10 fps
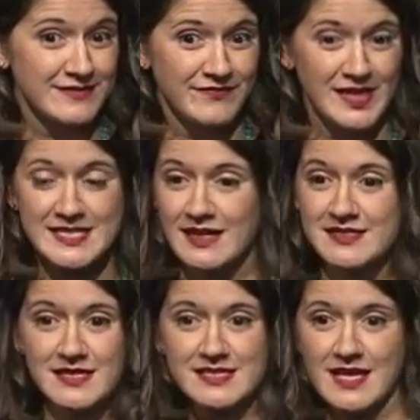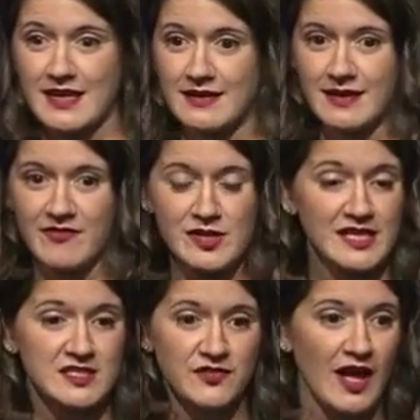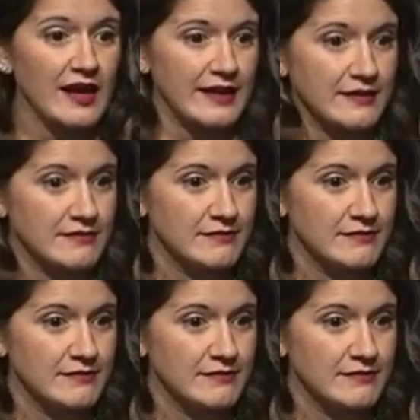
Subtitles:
It tells us that everything's fine.